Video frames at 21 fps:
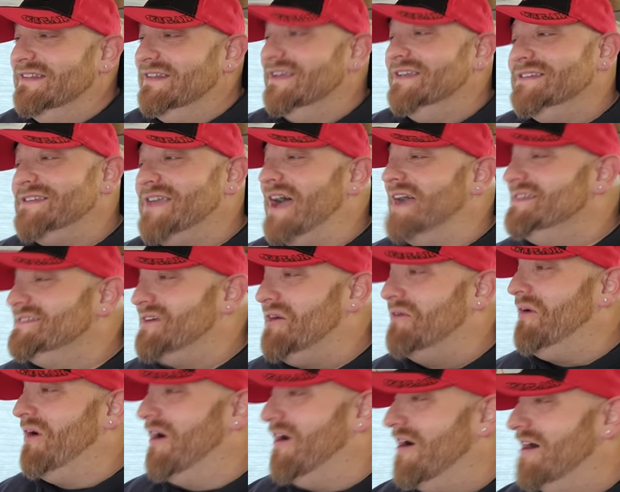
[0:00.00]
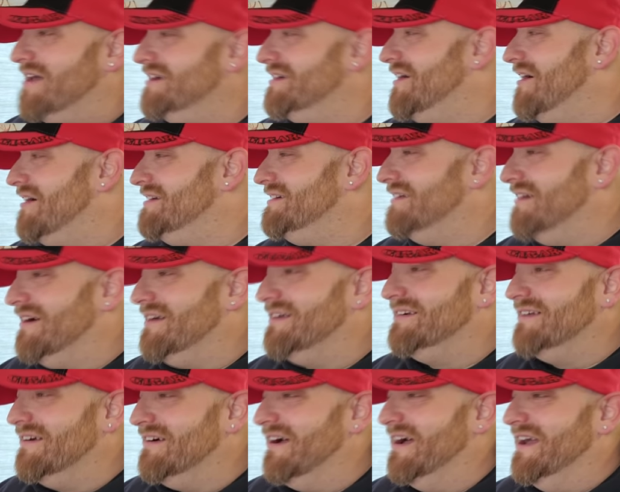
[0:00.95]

These guys go on and on and on and